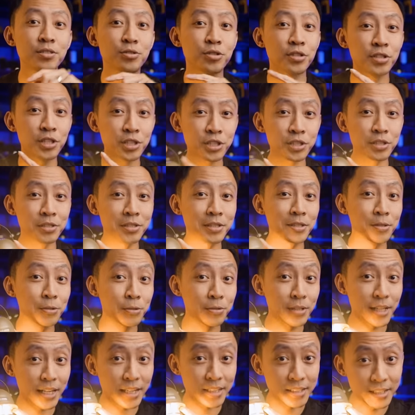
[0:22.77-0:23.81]
traditionally look
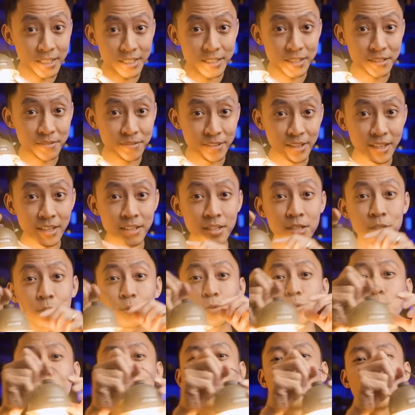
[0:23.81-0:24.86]
like this, right? And they
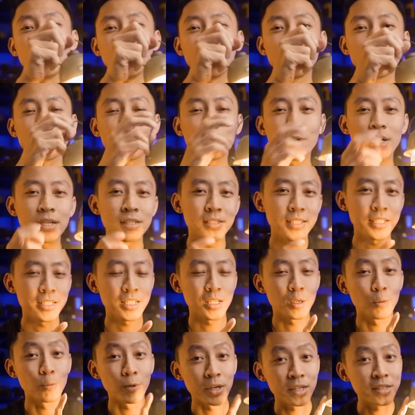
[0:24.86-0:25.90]
do one thing
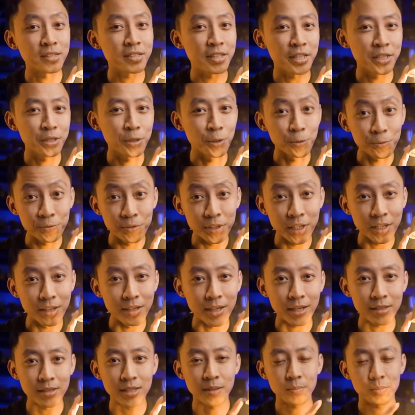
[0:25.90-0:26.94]
and one thing only,
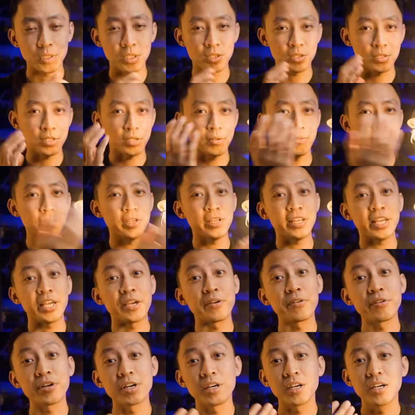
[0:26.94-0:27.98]
light up the surrounding
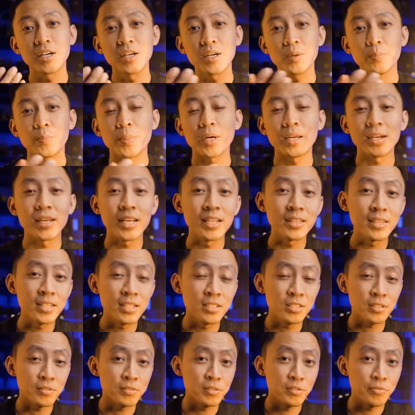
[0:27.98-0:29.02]
area. But
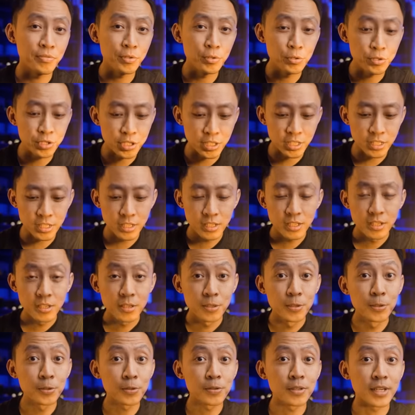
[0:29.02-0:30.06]
lanterns of the future
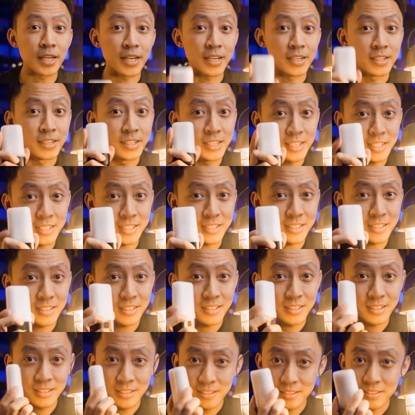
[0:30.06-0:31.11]
look like this,
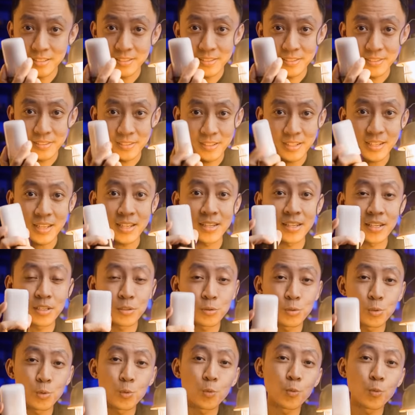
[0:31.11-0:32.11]
right? And they do